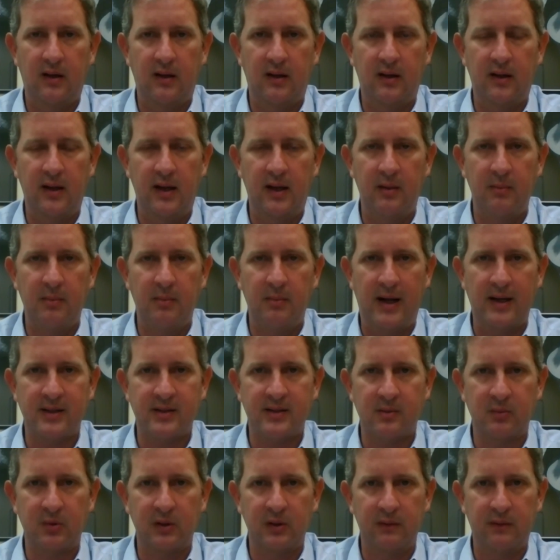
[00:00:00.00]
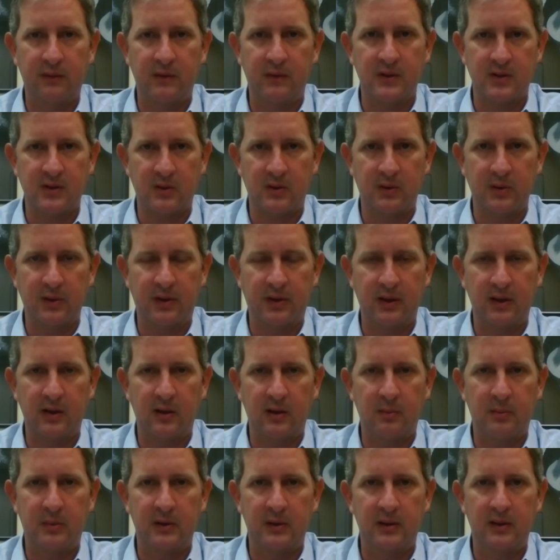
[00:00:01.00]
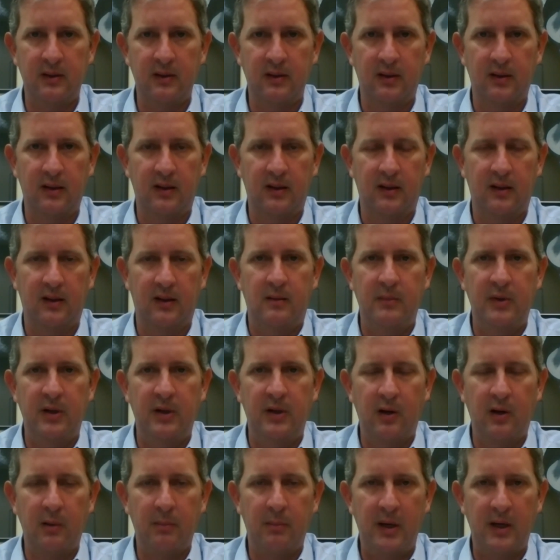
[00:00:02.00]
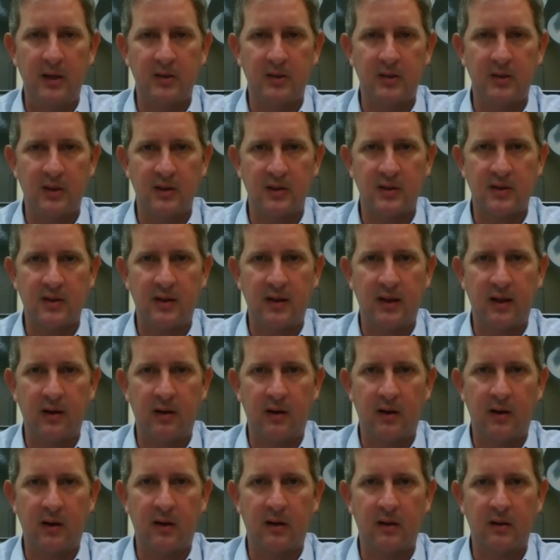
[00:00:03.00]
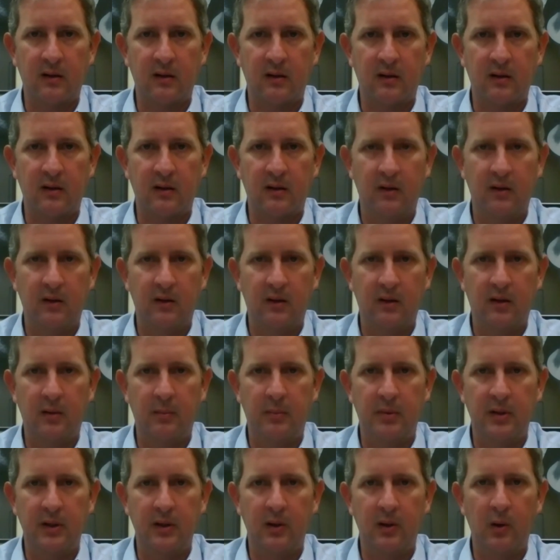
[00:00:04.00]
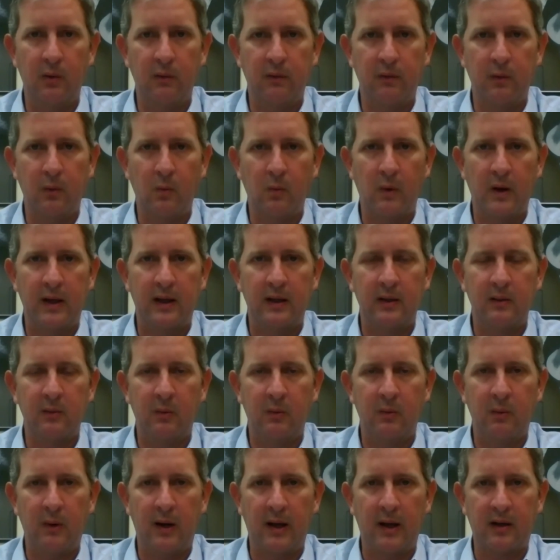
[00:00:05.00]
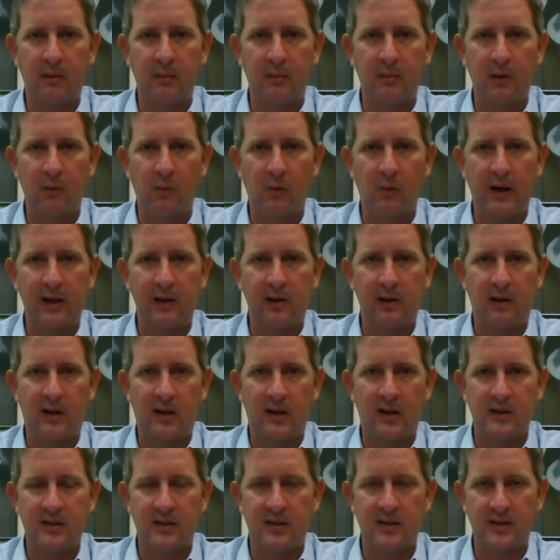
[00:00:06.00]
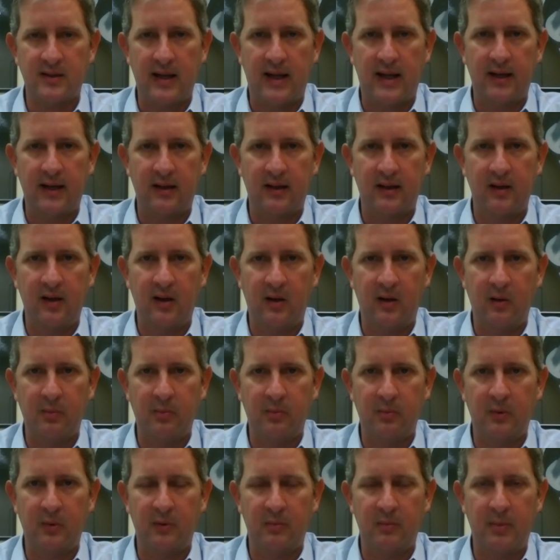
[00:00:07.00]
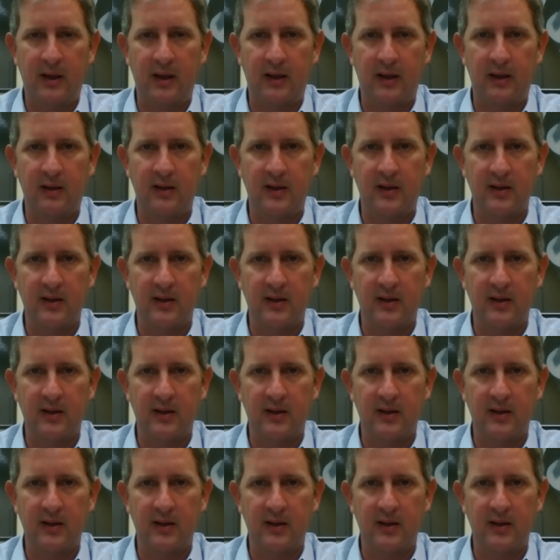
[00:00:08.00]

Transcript: and possibly physical therapy. In our patients that are a bit overweight, we recommend weight loss, as that can help with pain as